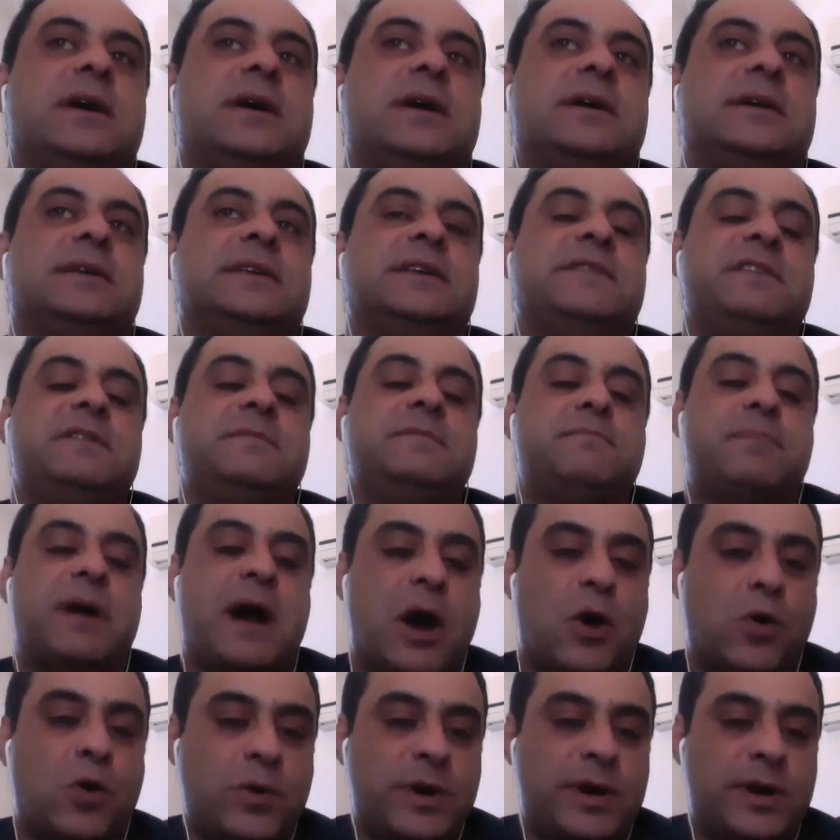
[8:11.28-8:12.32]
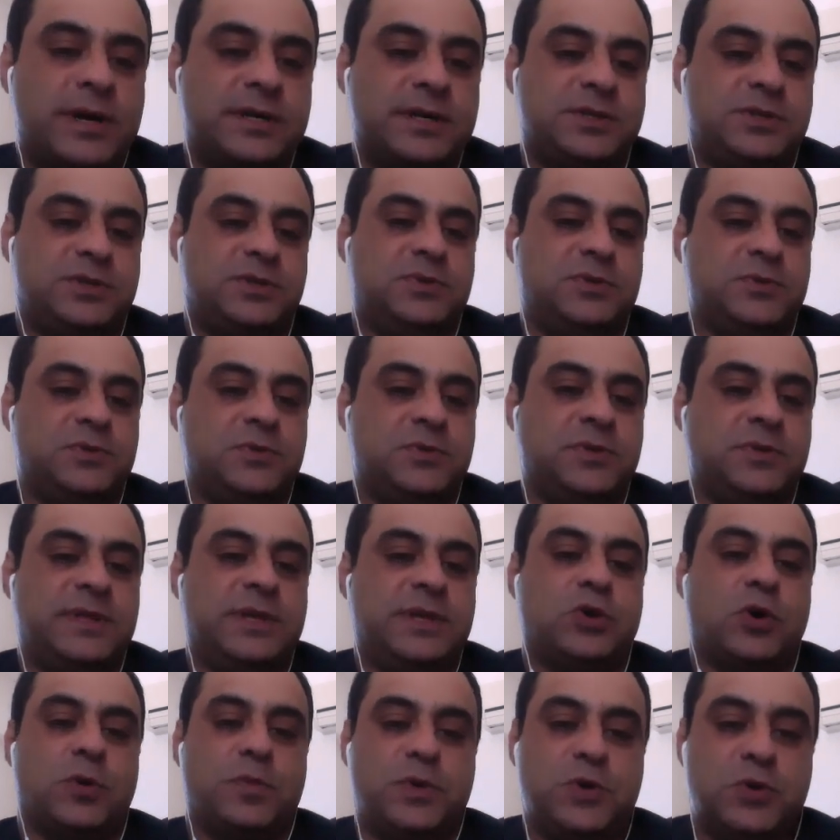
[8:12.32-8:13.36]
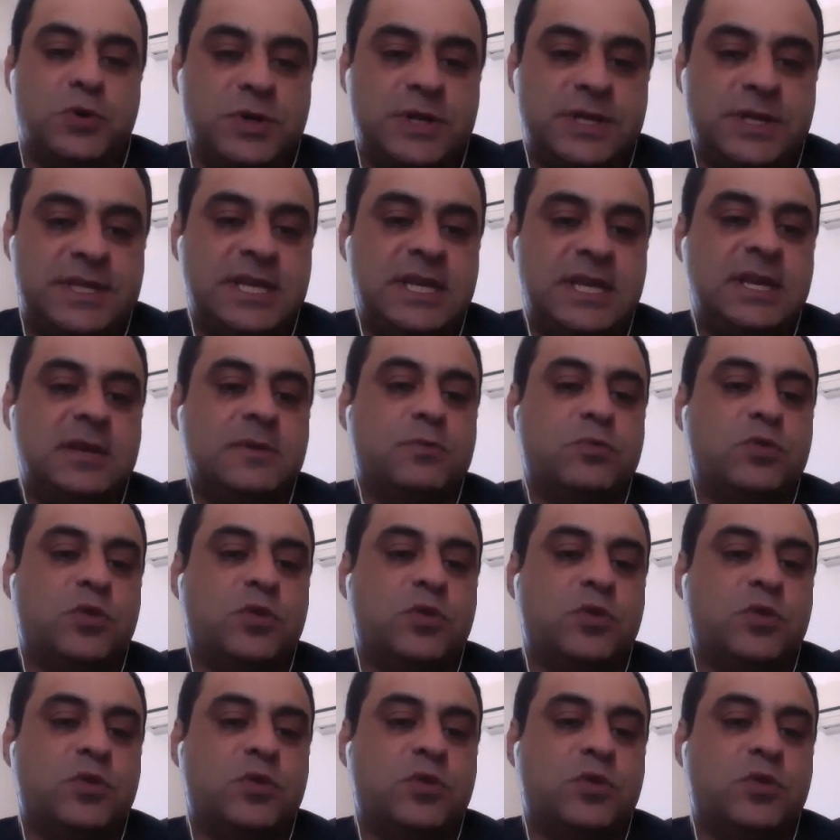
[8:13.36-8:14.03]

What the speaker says: giving power to the community,